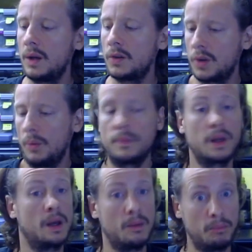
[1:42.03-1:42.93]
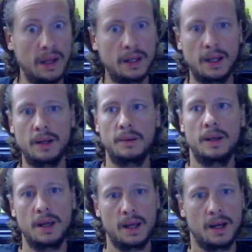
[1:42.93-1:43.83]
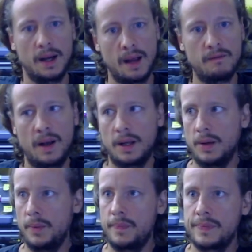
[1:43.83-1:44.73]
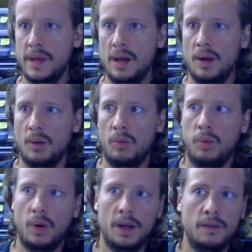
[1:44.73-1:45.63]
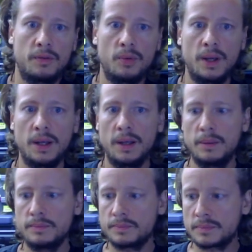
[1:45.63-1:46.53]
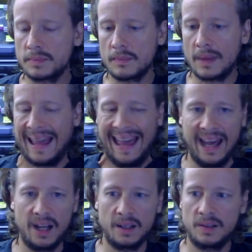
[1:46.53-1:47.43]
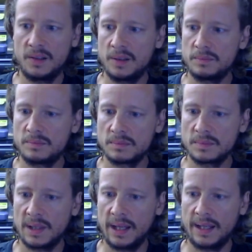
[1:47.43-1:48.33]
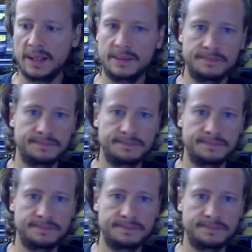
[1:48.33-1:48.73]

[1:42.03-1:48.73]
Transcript: So, metadata, name value. What if we added, like,